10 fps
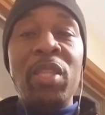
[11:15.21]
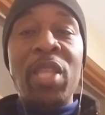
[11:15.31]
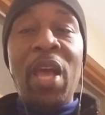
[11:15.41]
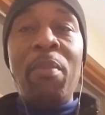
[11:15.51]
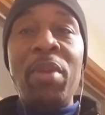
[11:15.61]

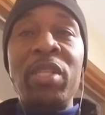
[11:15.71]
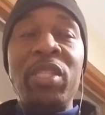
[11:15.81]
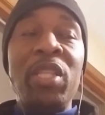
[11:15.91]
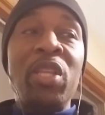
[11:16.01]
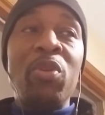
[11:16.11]
that means
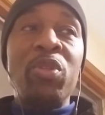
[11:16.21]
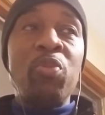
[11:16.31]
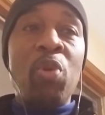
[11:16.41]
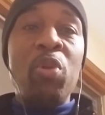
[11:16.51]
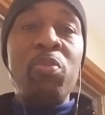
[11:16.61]
that there's a
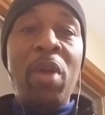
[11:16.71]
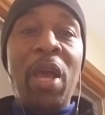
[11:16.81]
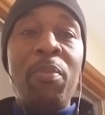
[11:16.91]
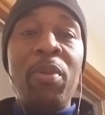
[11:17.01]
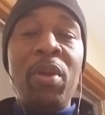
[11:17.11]
roadmap